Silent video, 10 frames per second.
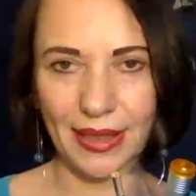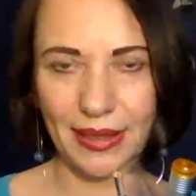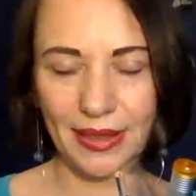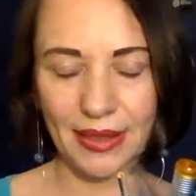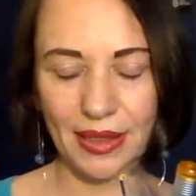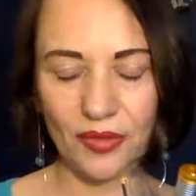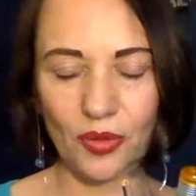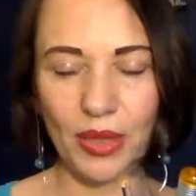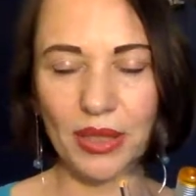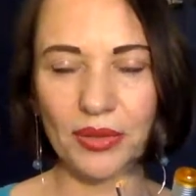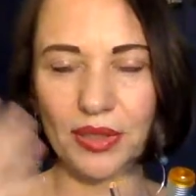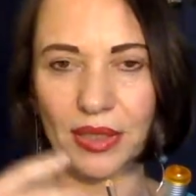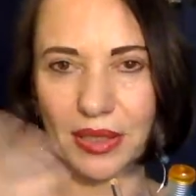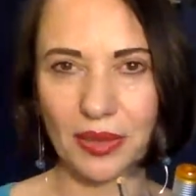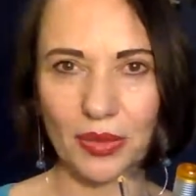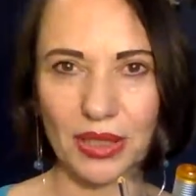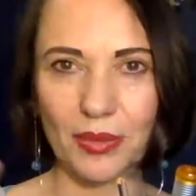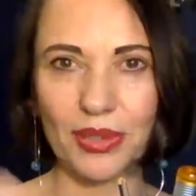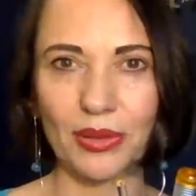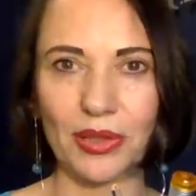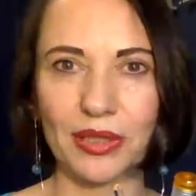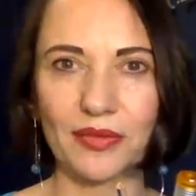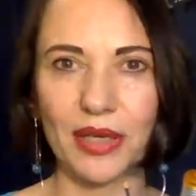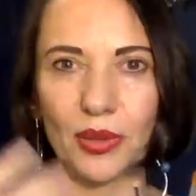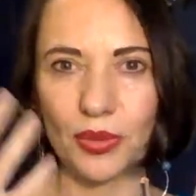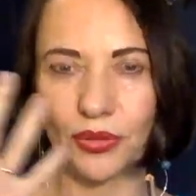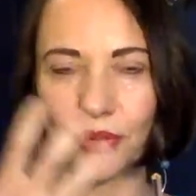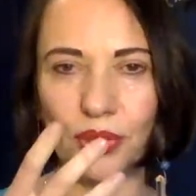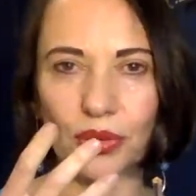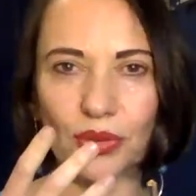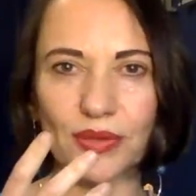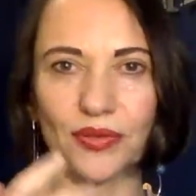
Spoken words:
as I said, for microsystem, it's absolutely invaluable working on the